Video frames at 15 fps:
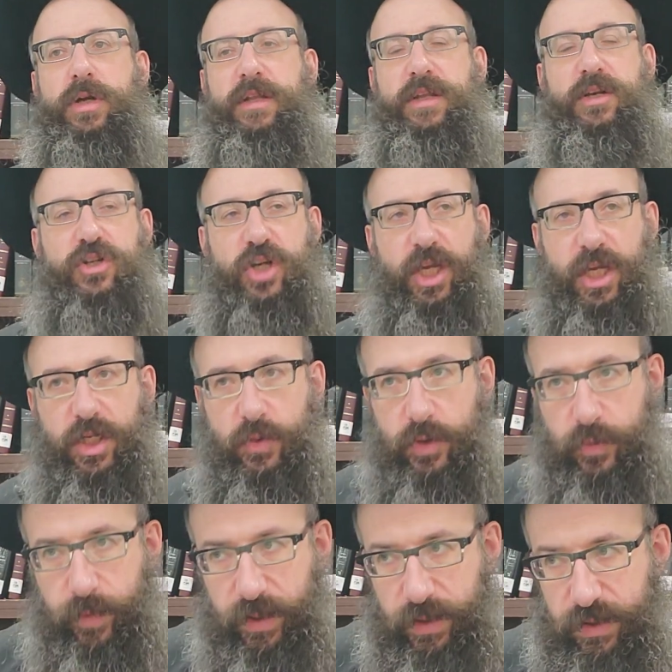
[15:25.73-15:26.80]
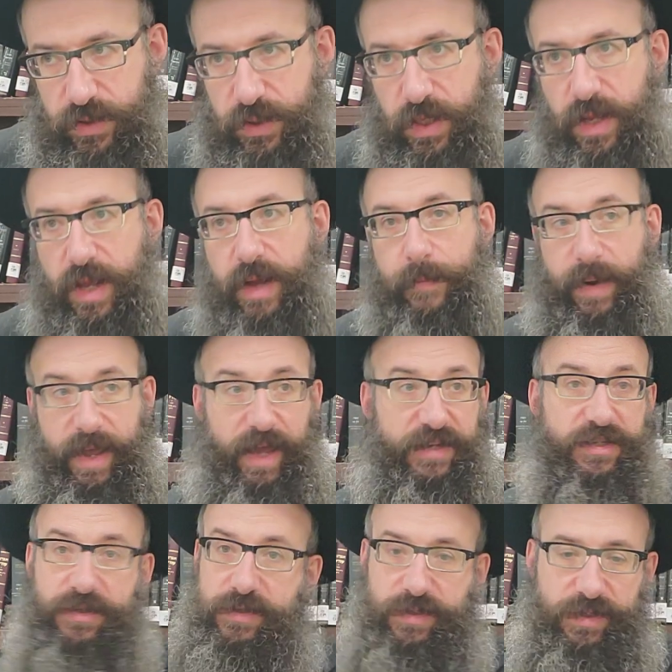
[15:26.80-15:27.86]
I didn't change," which means my
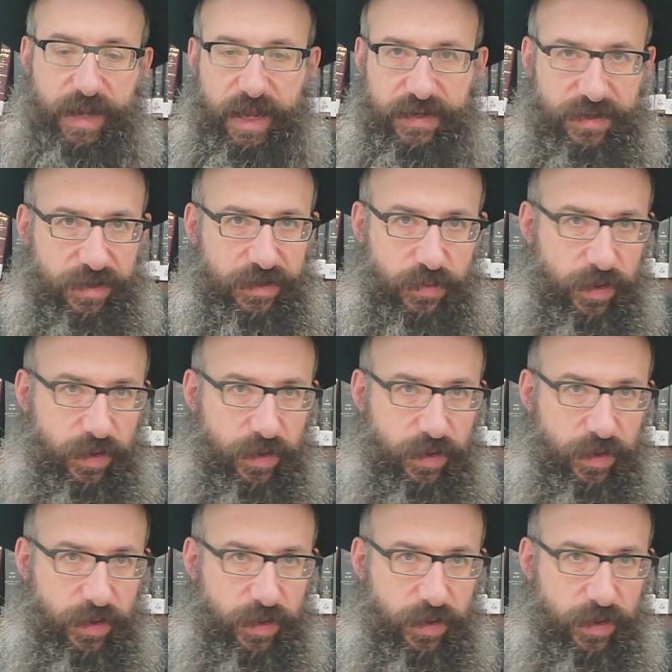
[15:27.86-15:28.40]
essence is essence,